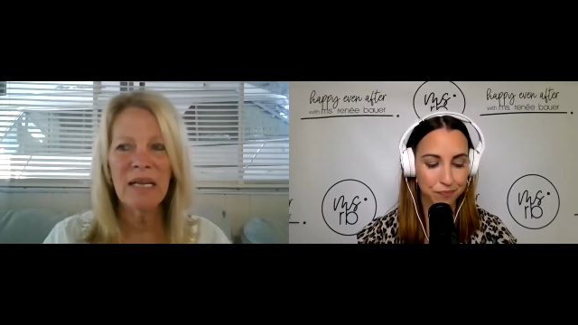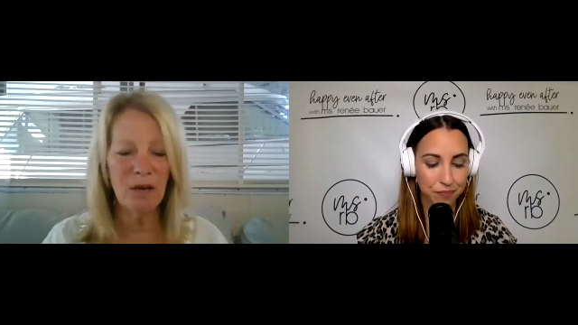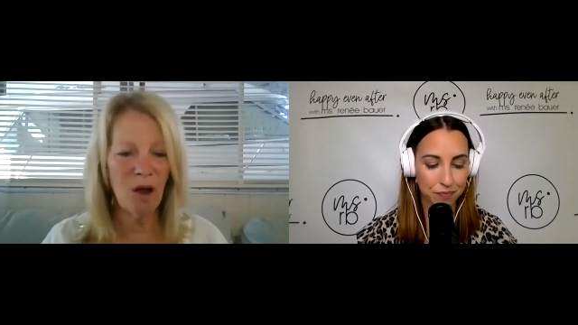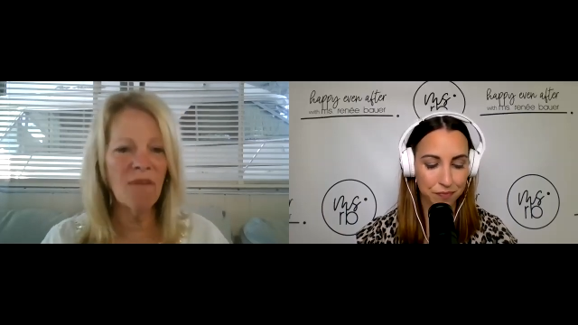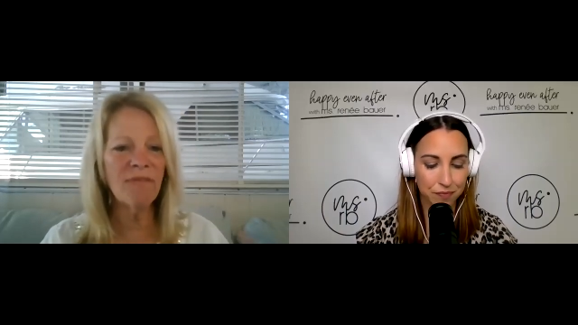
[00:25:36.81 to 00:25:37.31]

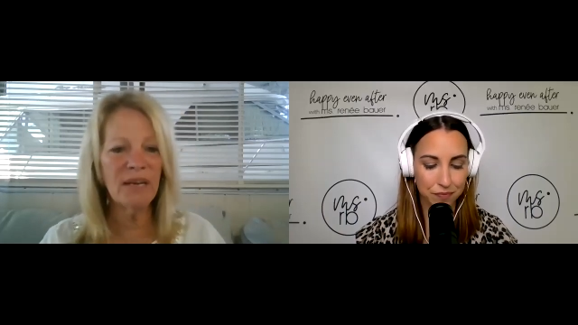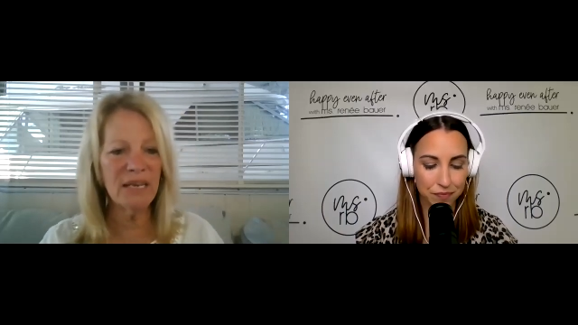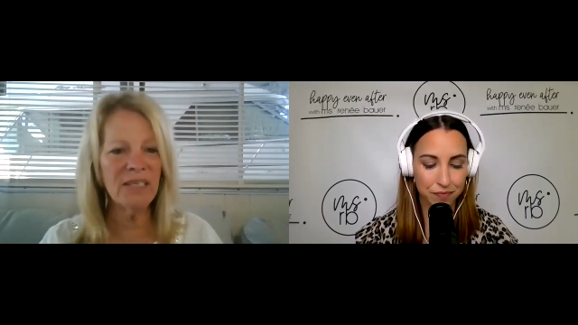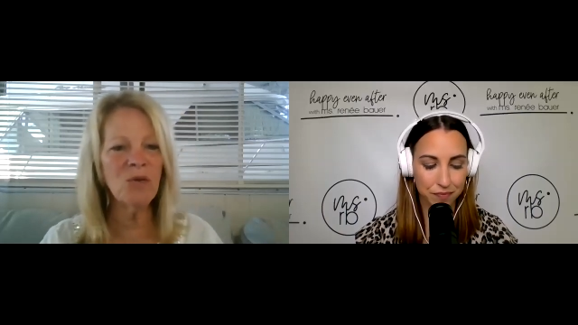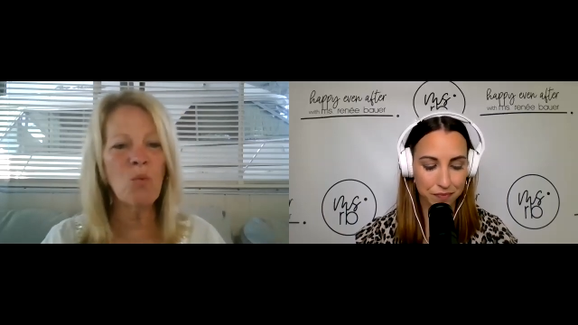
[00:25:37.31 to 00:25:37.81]
Speaker 1: it often
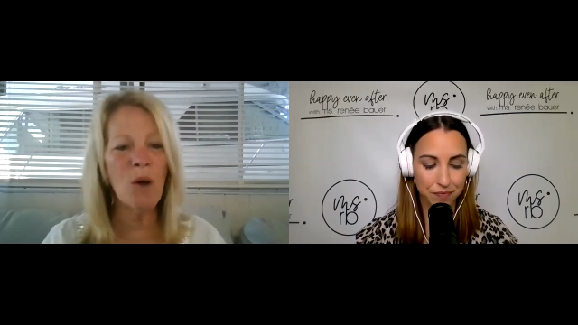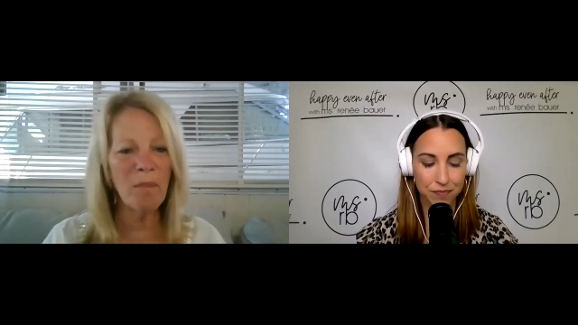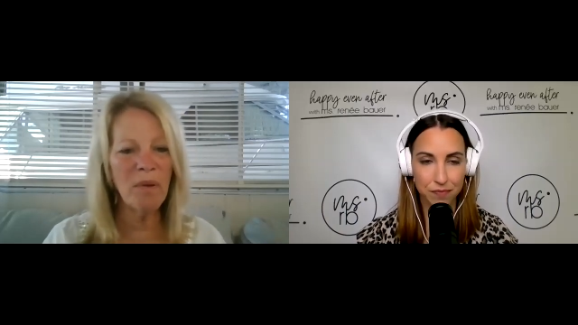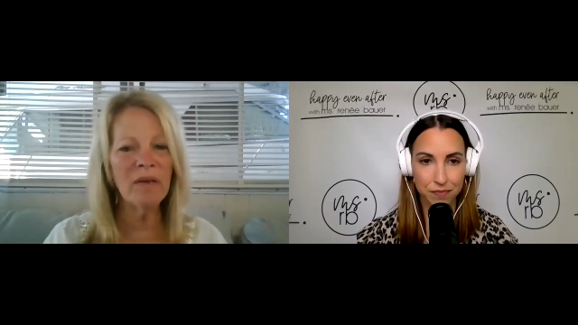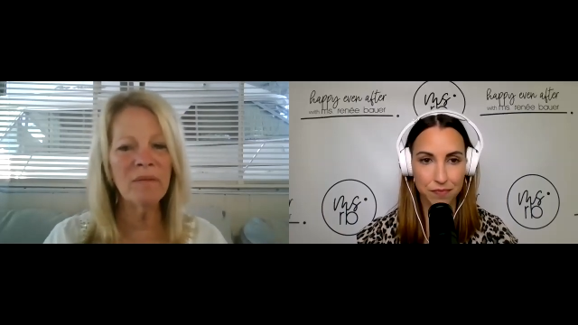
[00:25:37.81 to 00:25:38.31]
is a
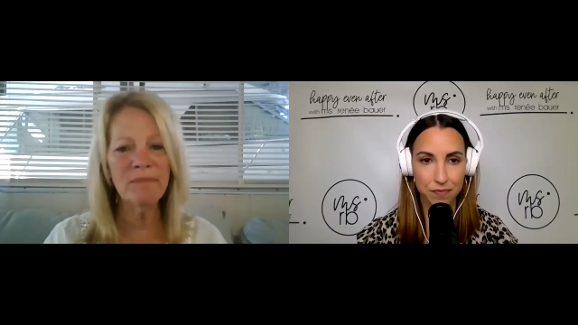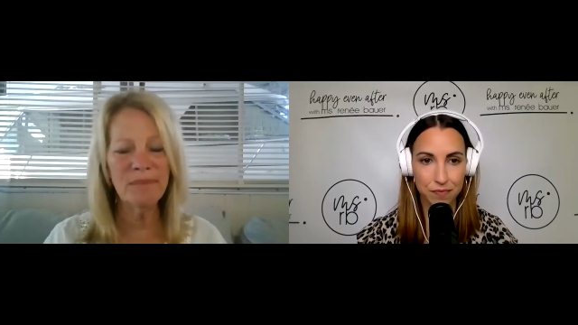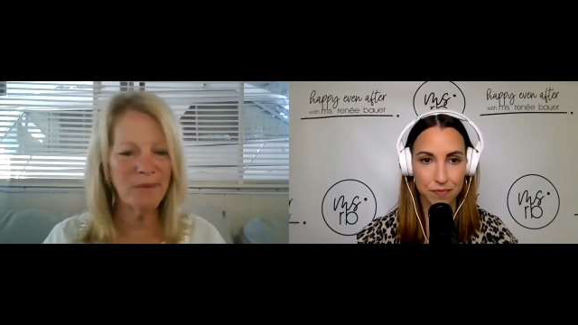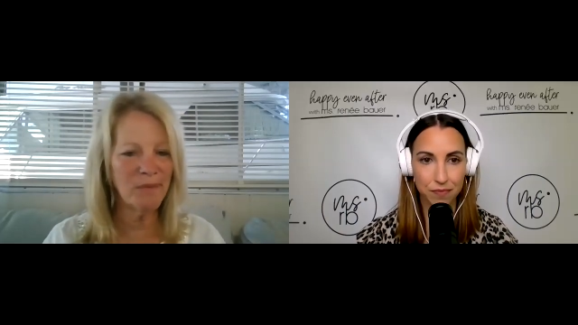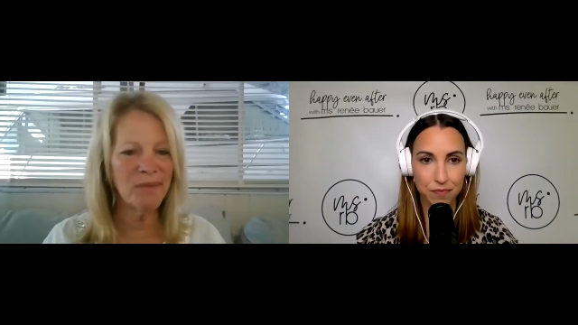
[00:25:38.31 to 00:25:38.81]
weapon
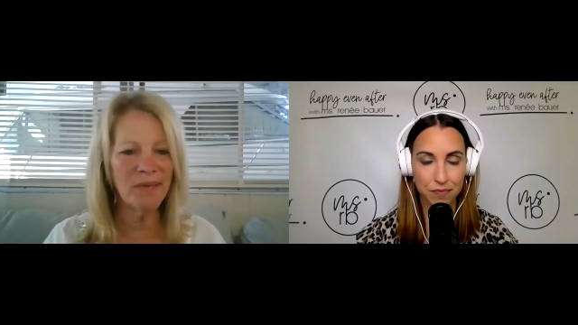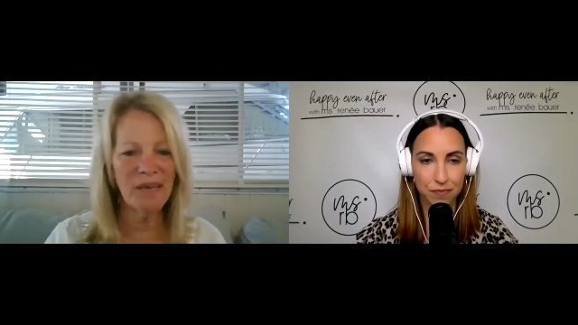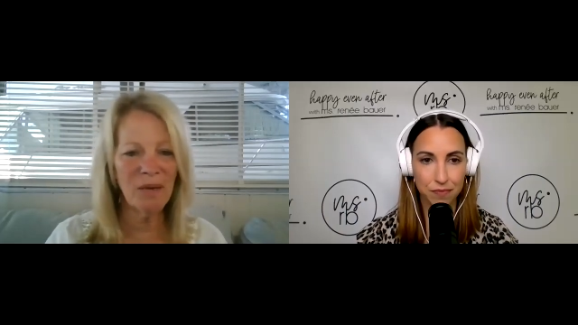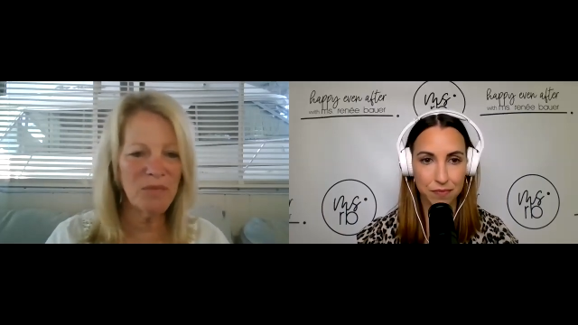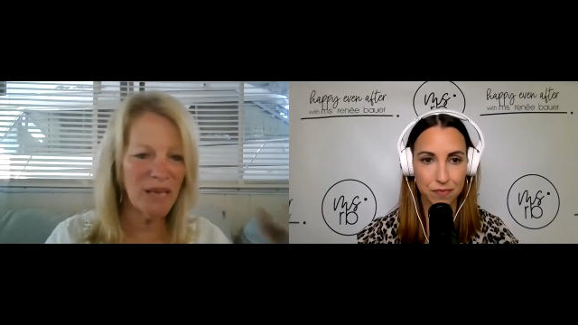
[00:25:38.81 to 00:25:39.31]
that that
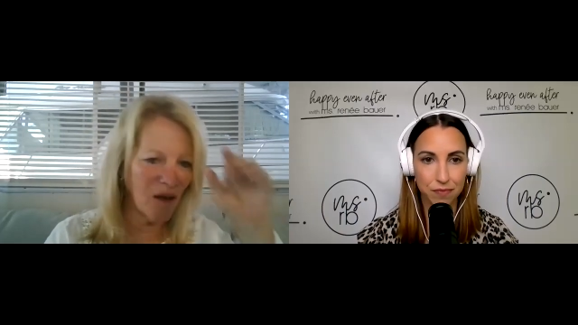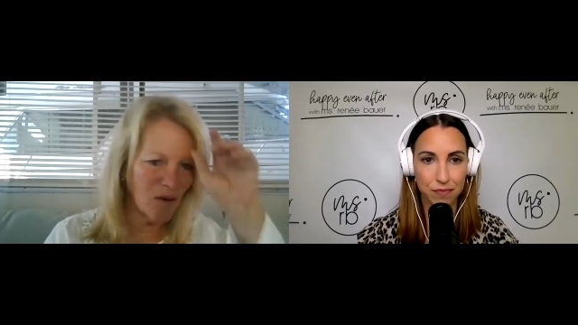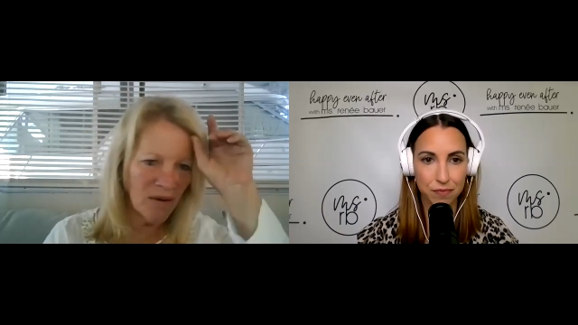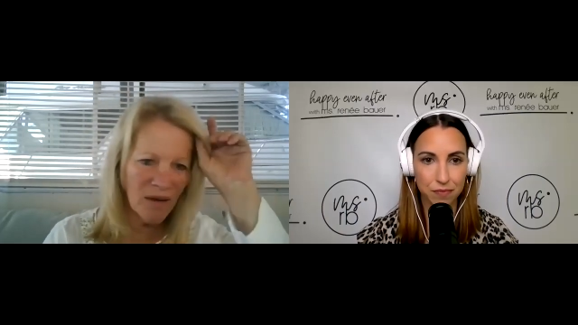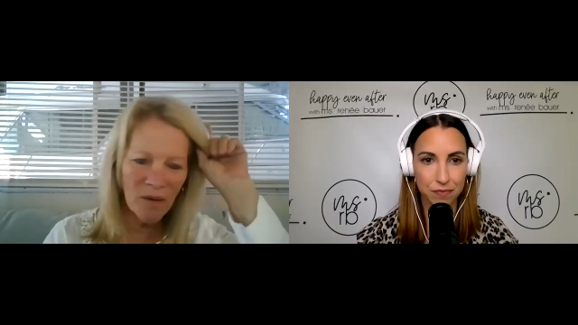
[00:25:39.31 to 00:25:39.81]
comes out
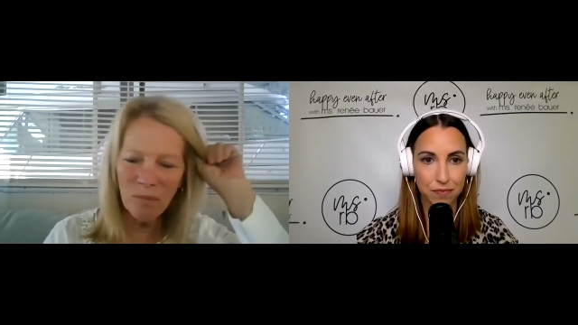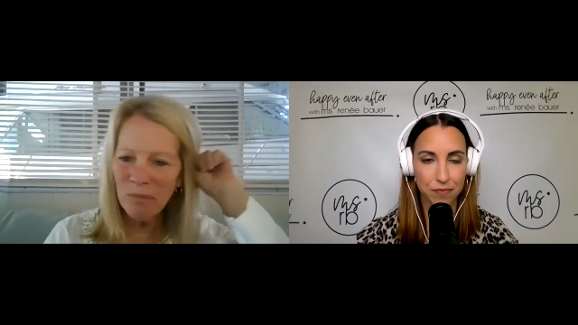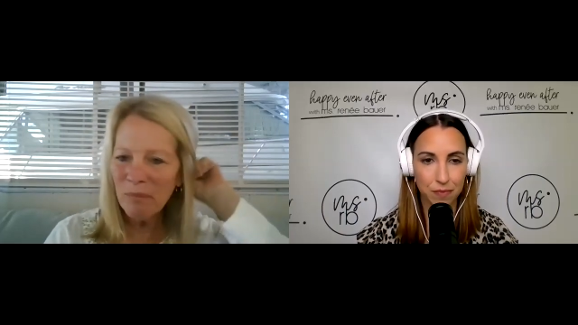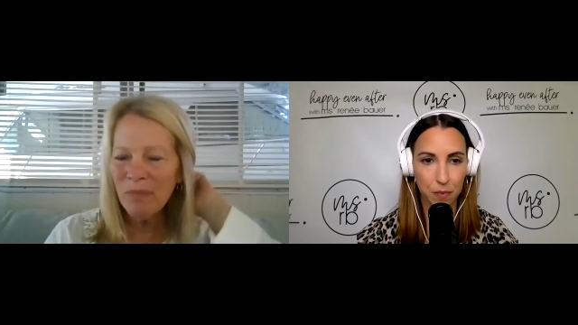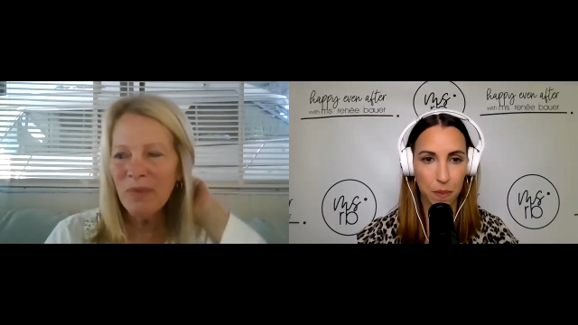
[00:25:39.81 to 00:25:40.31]
um,
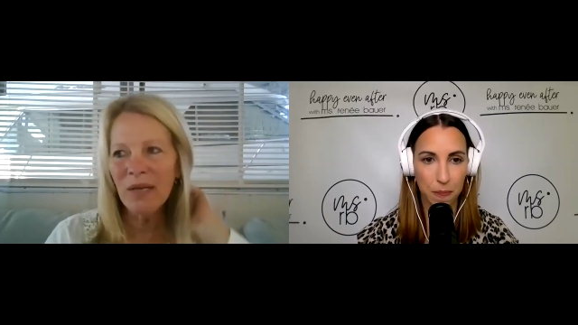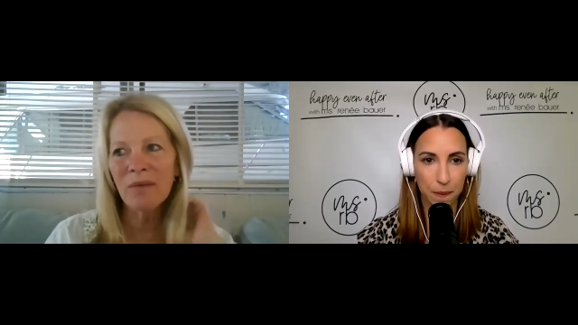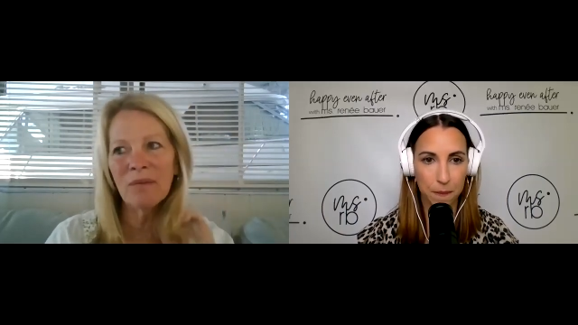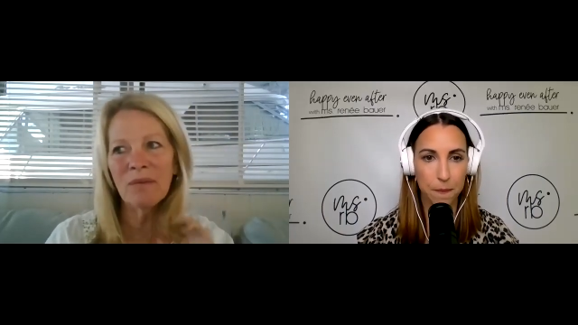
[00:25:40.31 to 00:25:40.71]
that